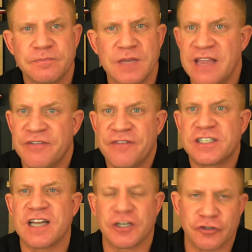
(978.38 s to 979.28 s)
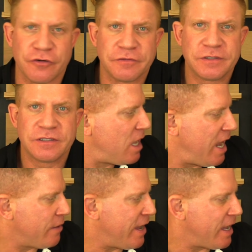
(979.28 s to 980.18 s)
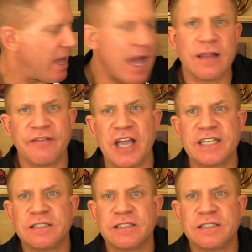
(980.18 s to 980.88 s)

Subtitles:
Even if it's not true. Anyway, love you guys.